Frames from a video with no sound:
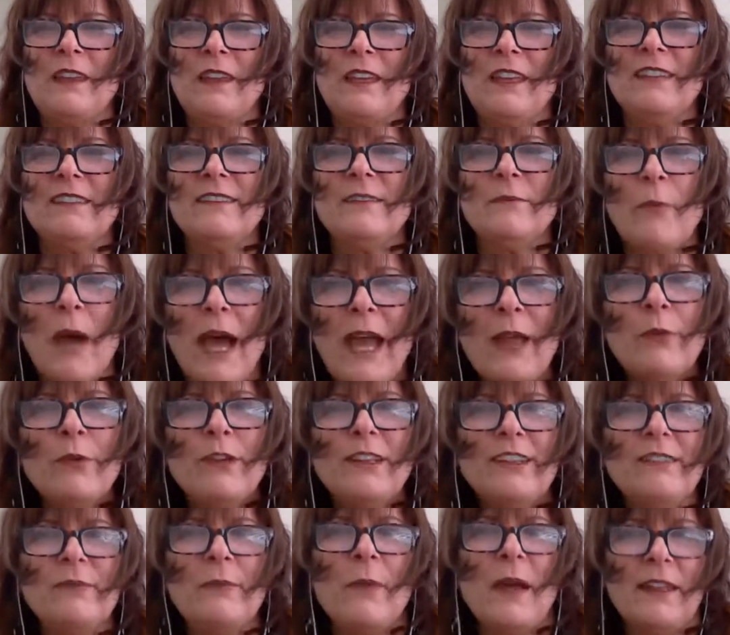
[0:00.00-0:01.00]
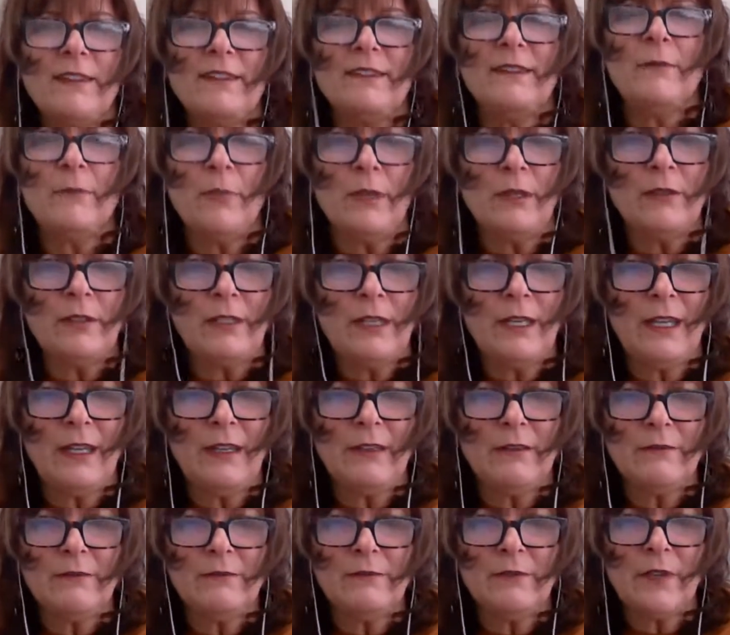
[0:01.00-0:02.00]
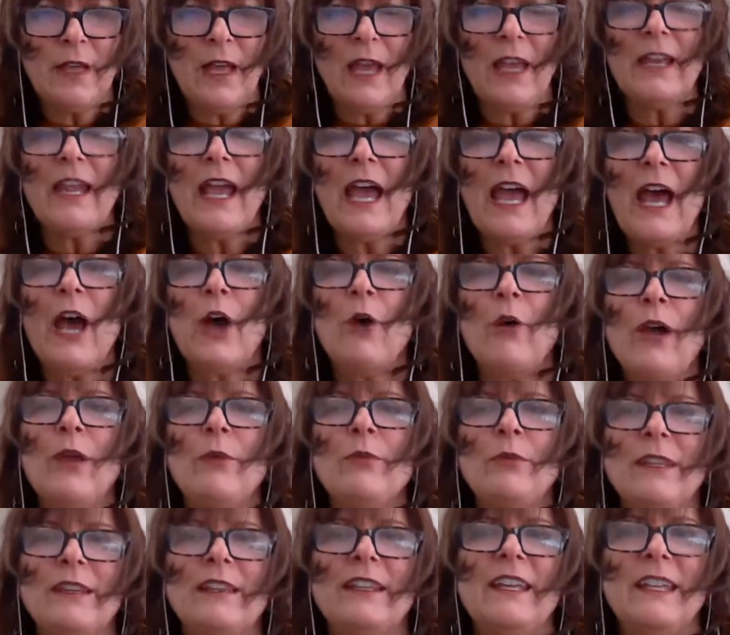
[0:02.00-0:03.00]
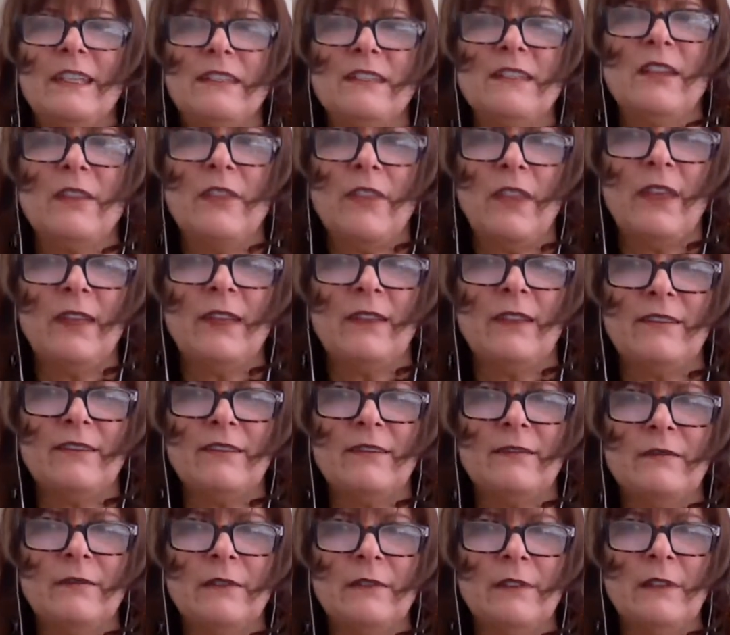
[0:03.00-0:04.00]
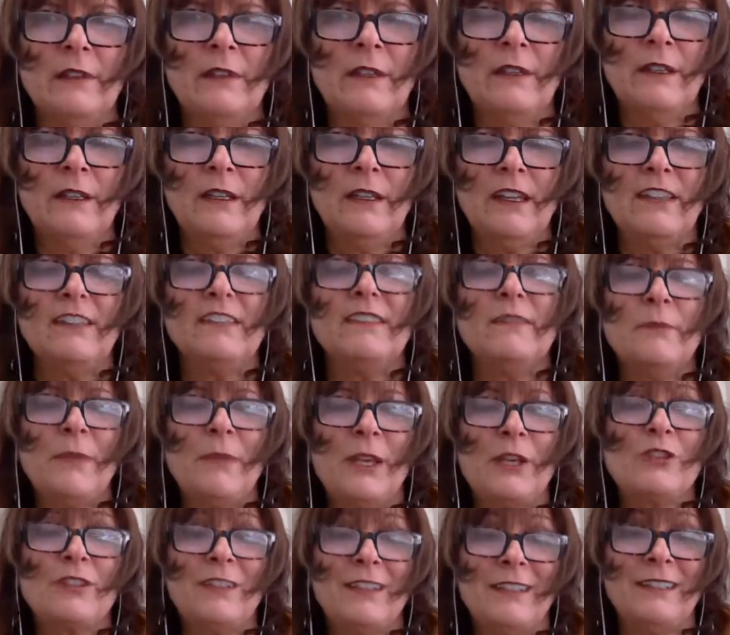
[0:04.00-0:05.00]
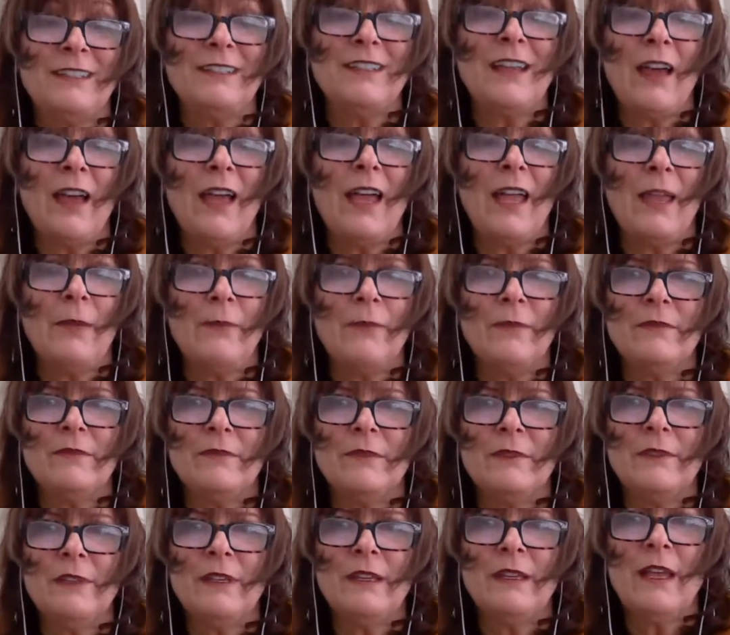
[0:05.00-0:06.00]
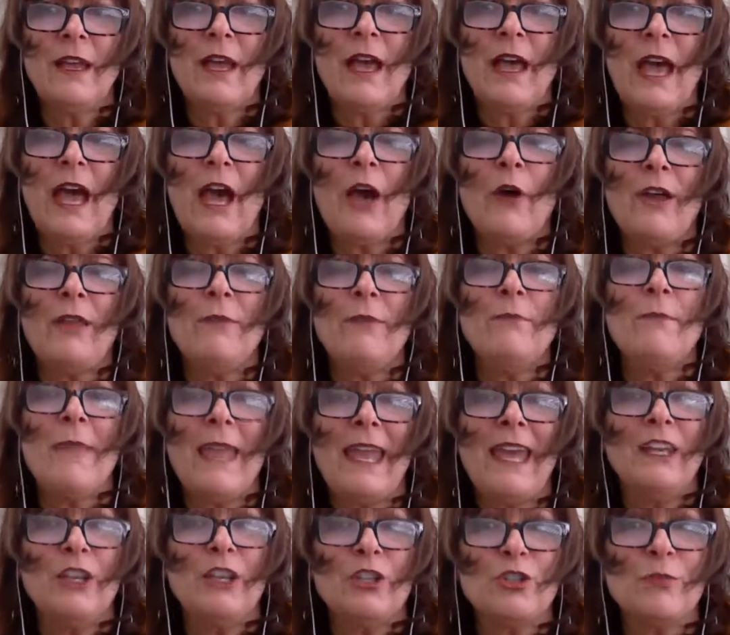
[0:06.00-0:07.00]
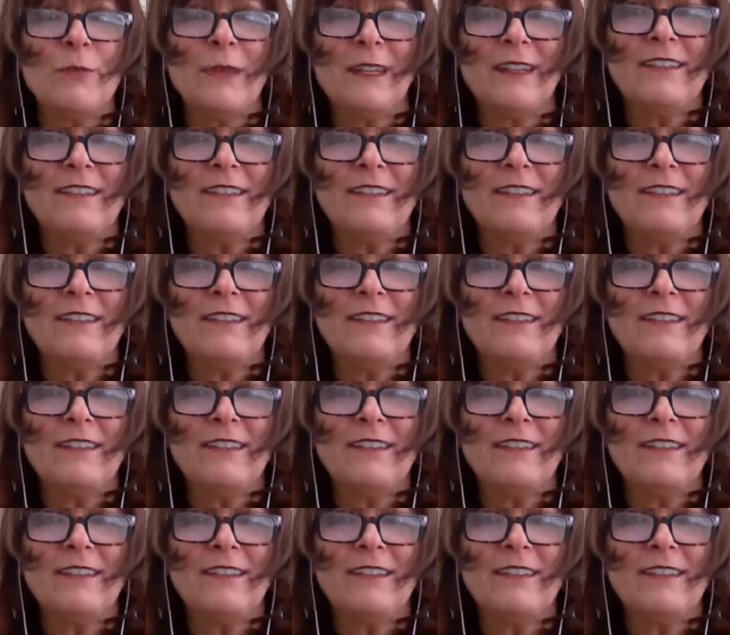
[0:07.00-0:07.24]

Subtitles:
it's my responsibility on how I relate to things, especially time, how I manage my